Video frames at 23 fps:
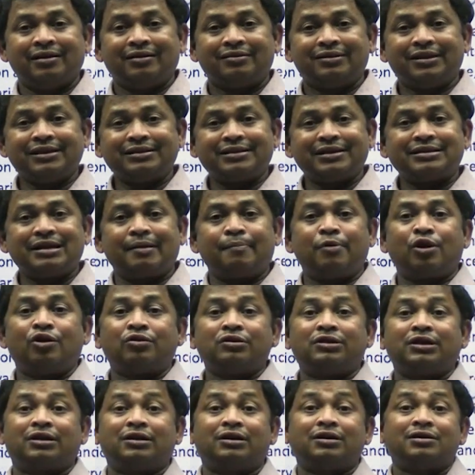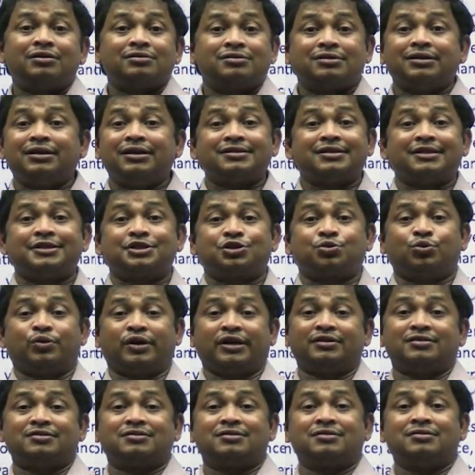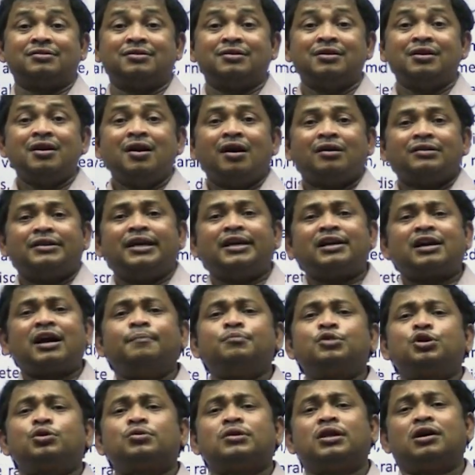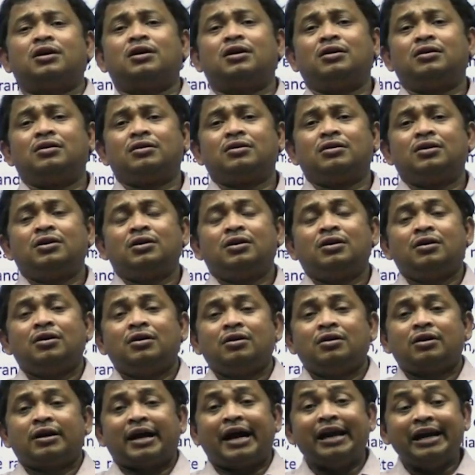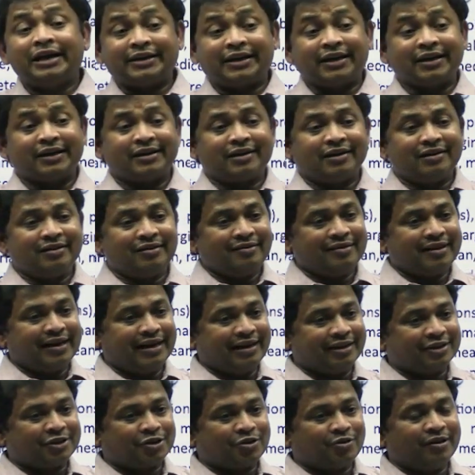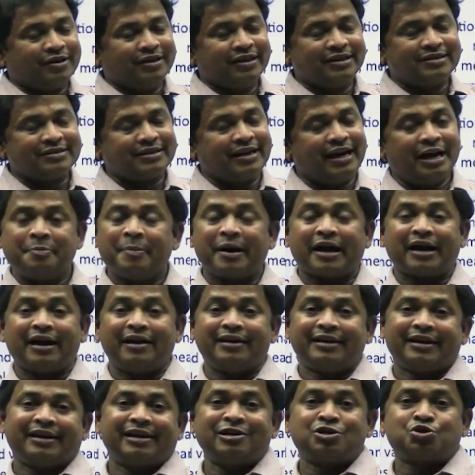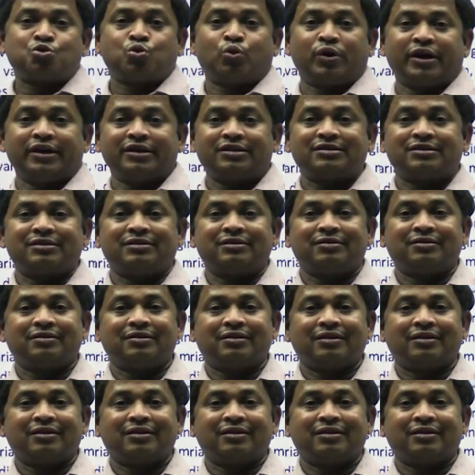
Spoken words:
This is about CSE students. Then come to the electrical, electronics and mechanical students.